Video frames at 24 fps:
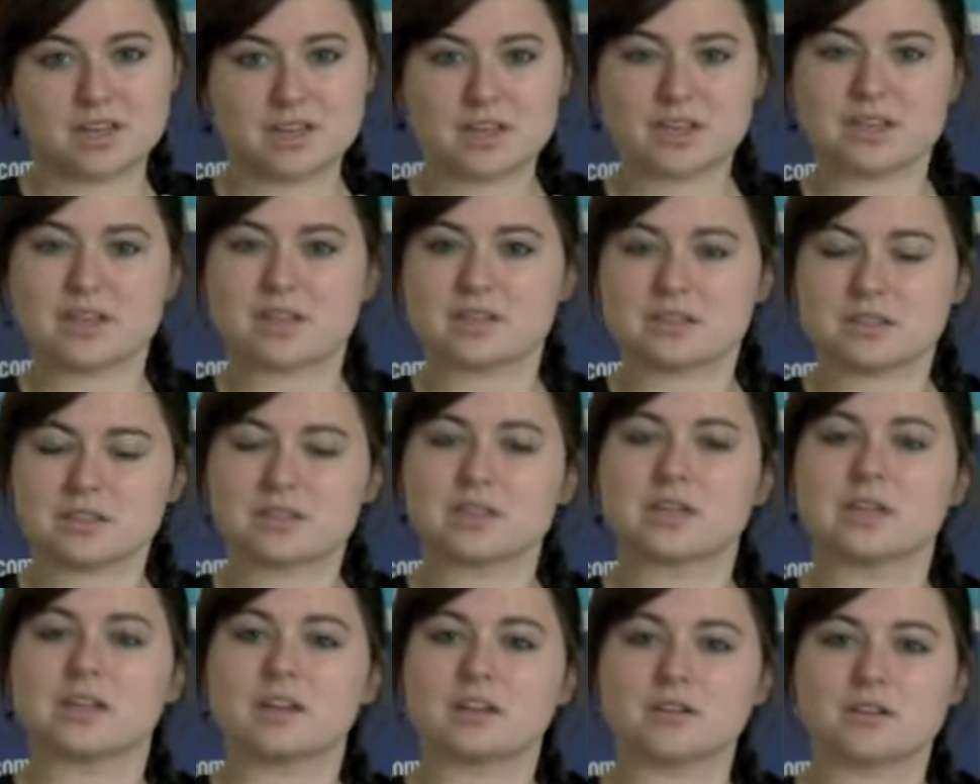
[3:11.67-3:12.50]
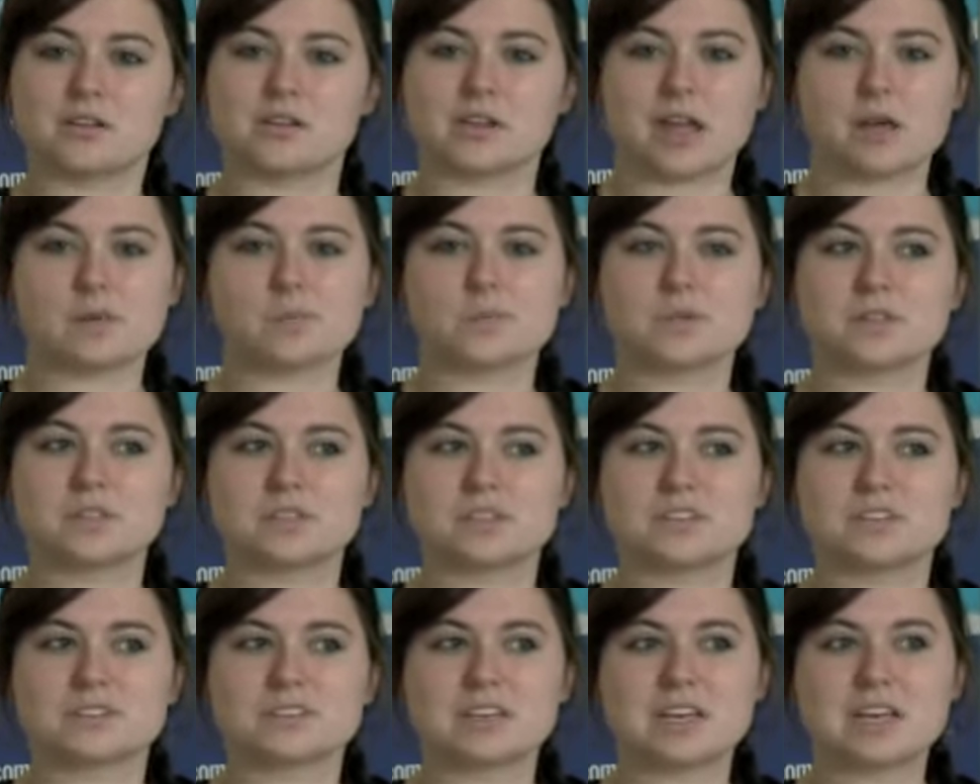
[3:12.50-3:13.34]
And that's the thing here on campus
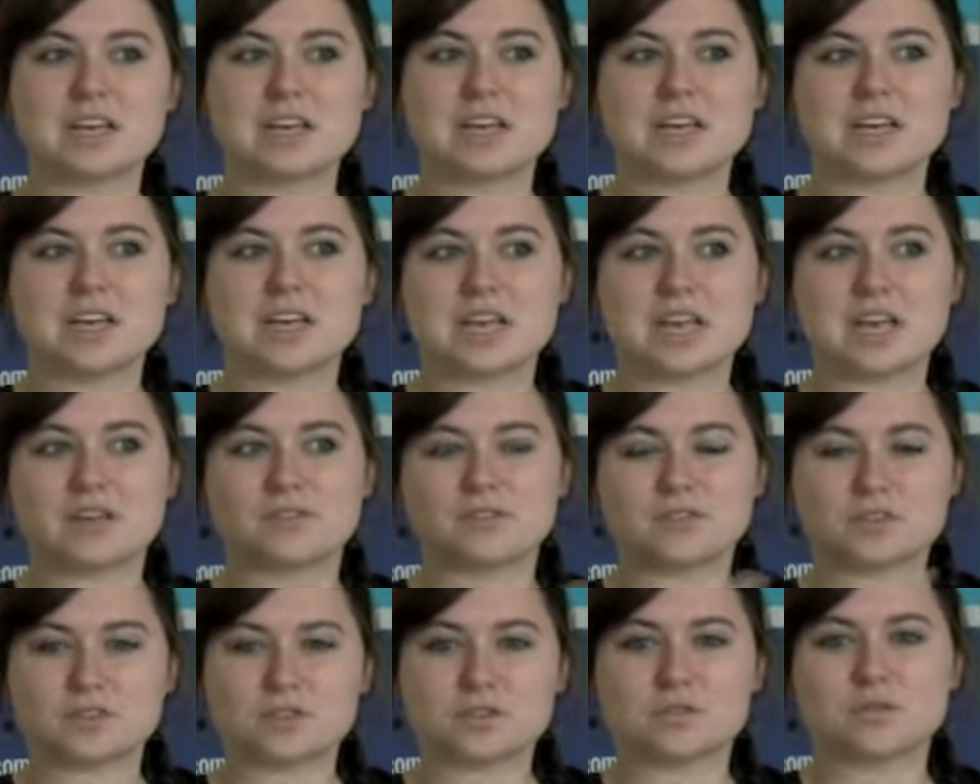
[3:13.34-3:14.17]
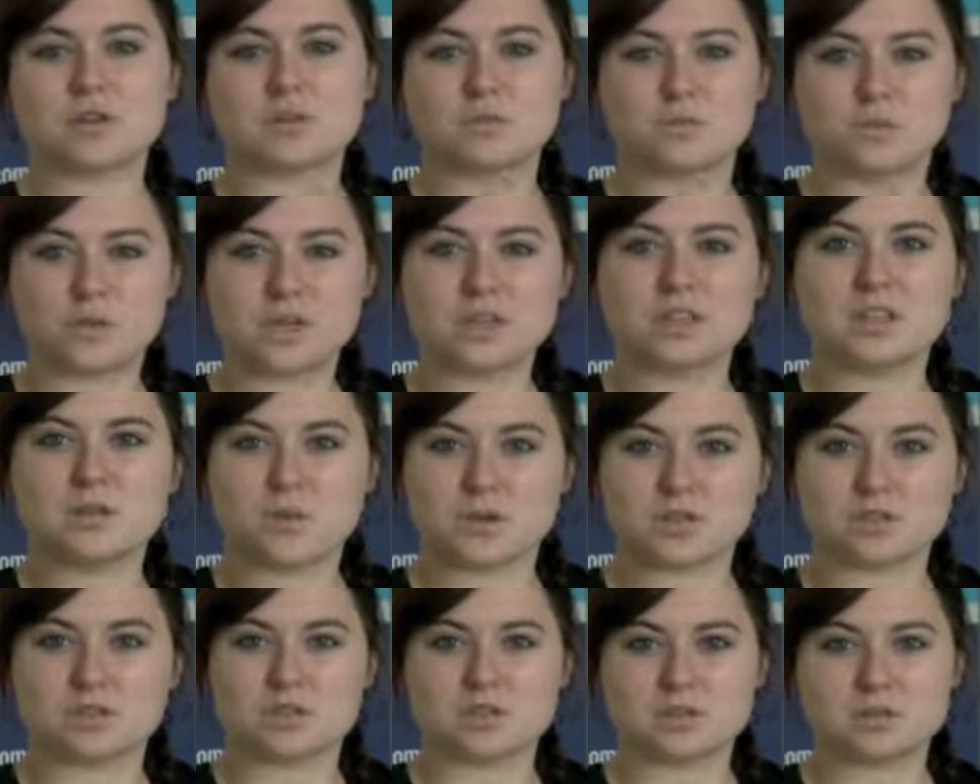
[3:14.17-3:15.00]
is, if a student really
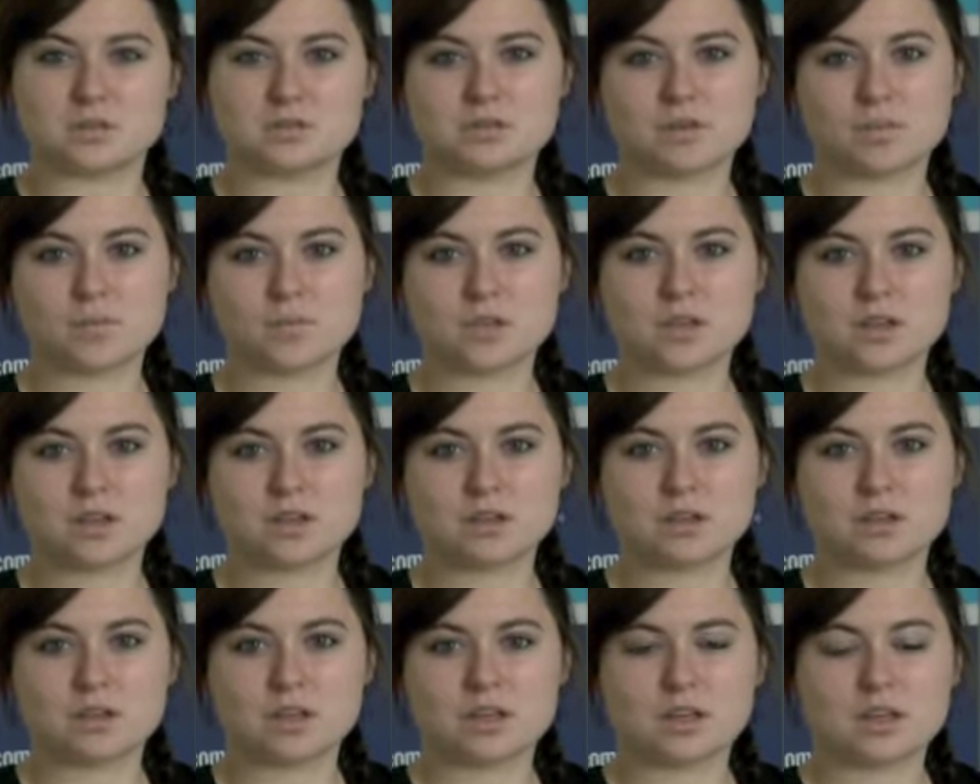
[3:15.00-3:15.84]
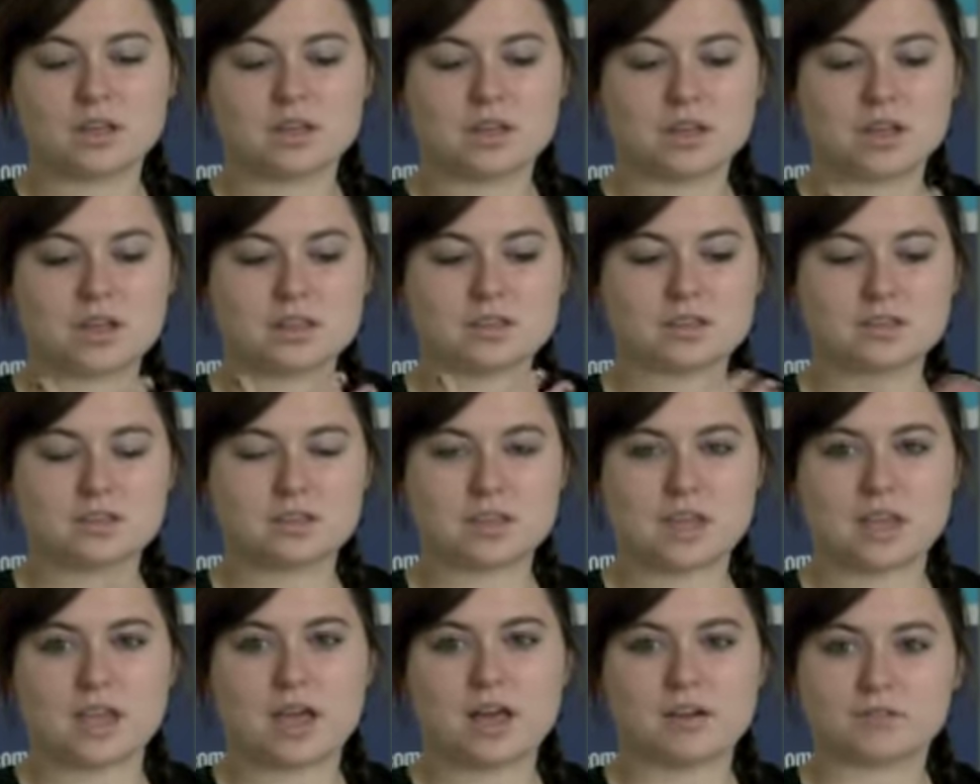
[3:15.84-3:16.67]
wants to do something,
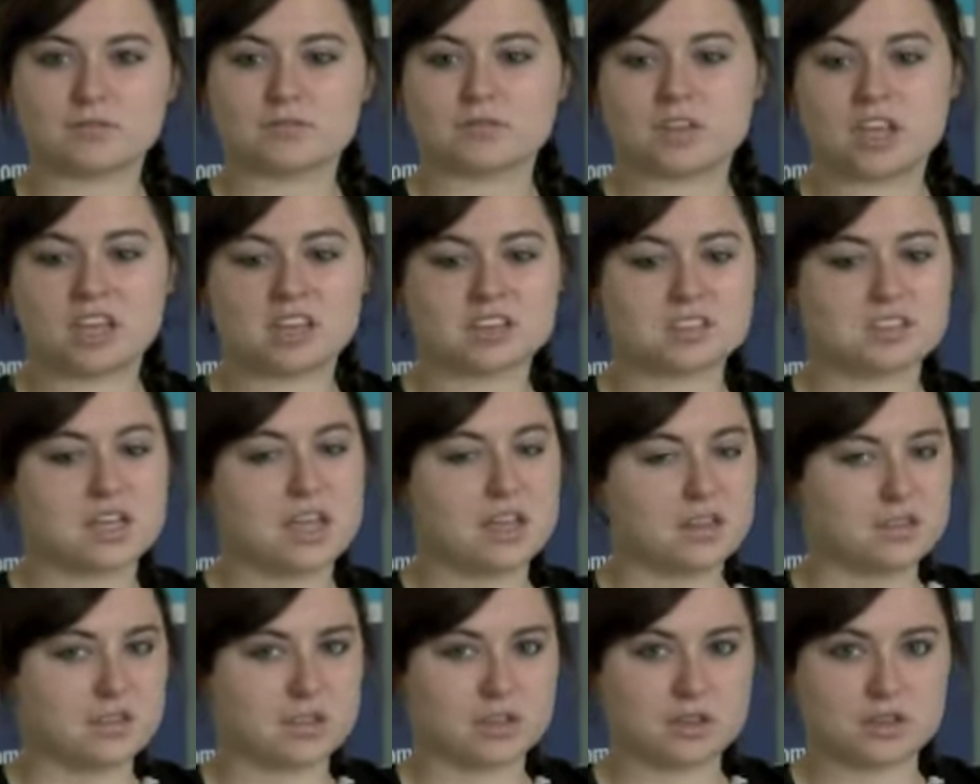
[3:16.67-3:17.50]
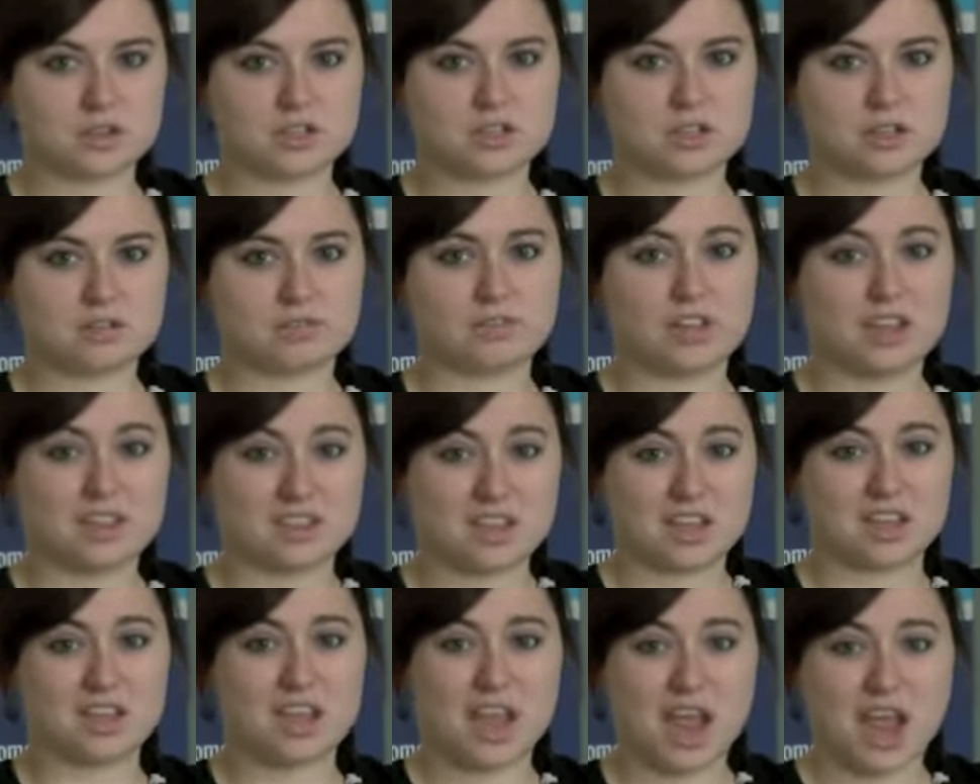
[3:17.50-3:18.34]
they can take the initiative and
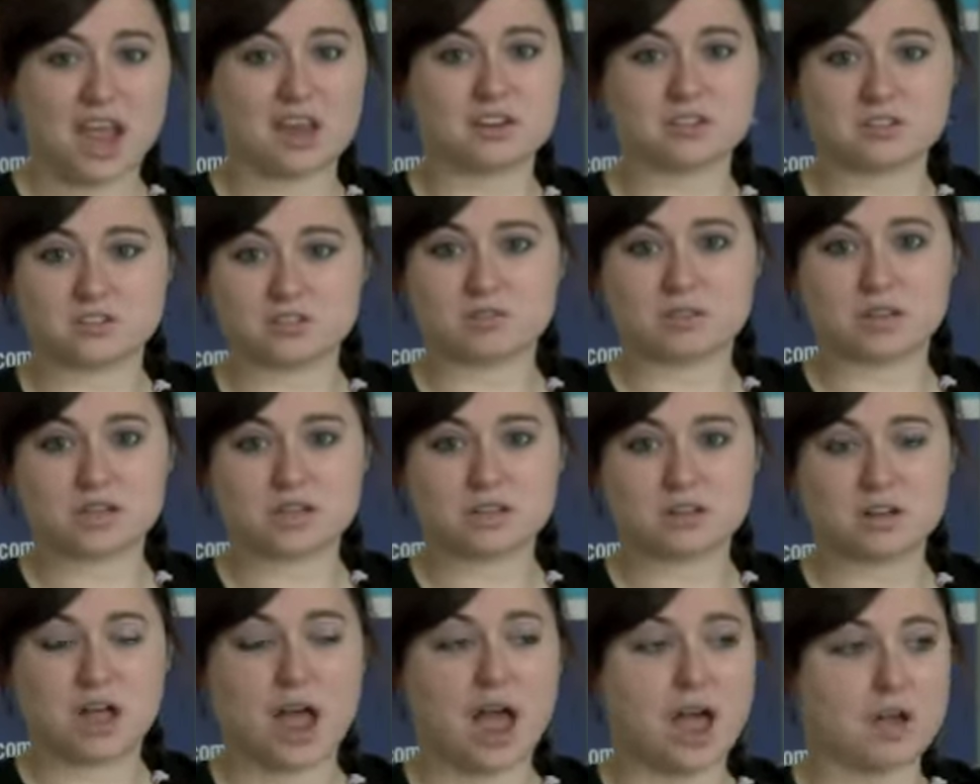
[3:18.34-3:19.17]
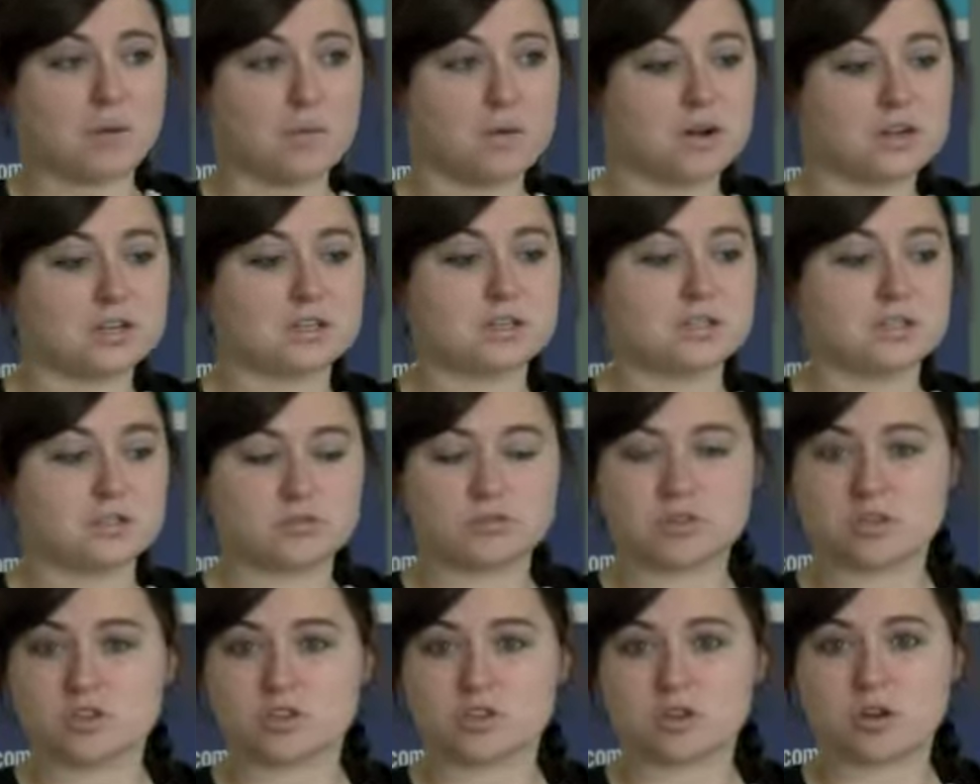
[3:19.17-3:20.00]
they can do it. I wanted to do
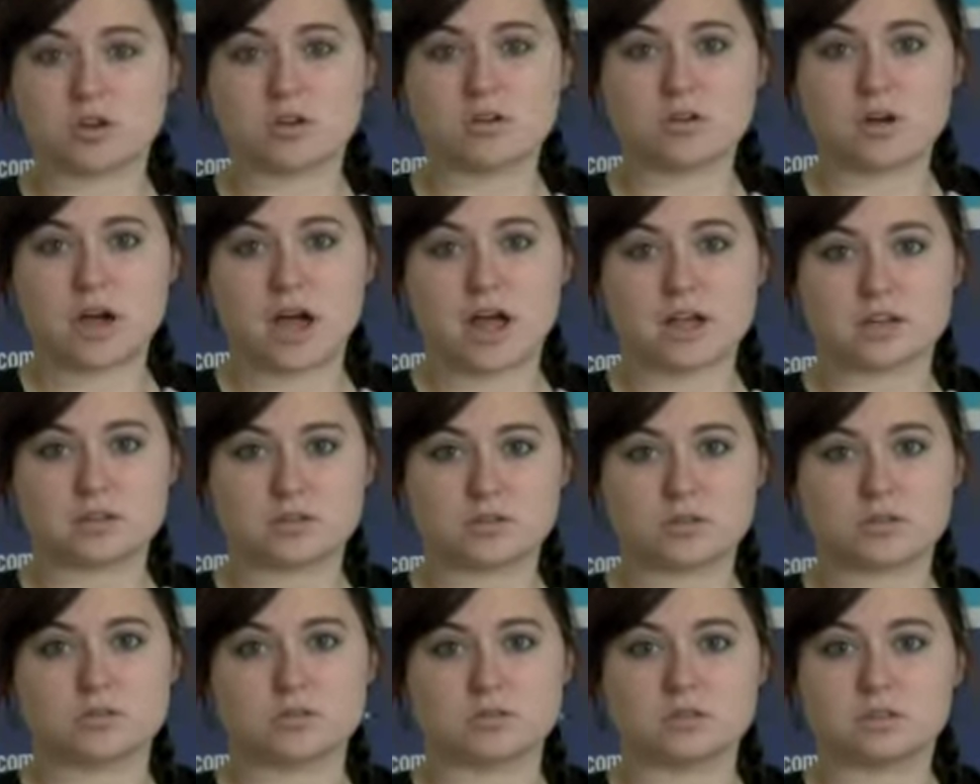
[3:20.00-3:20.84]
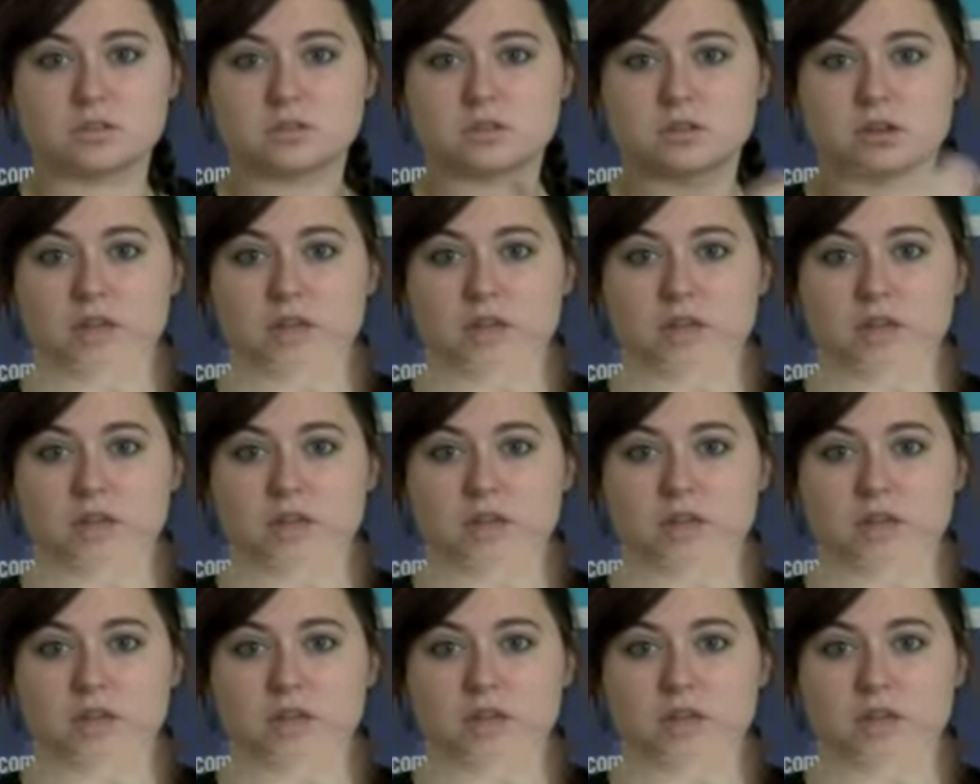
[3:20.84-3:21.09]
the show. I told